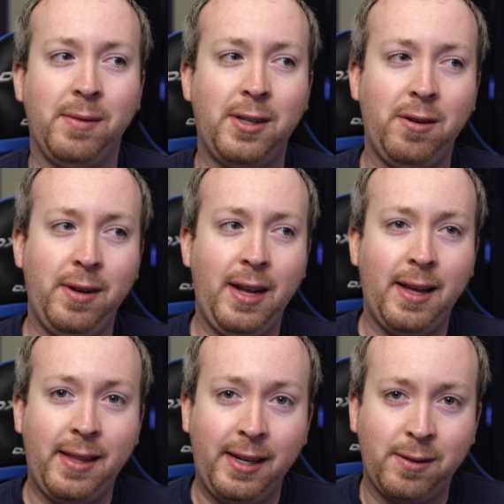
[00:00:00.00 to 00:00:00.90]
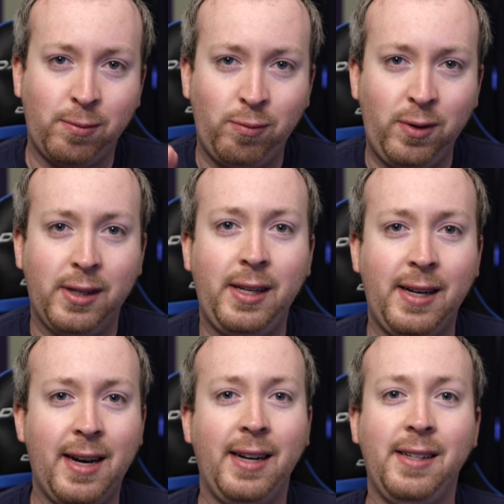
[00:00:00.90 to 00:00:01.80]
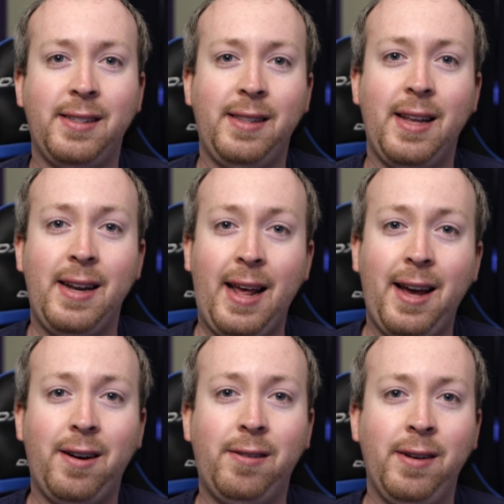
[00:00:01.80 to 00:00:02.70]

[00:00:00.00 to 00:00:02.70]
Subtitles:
So I think it's really nice that now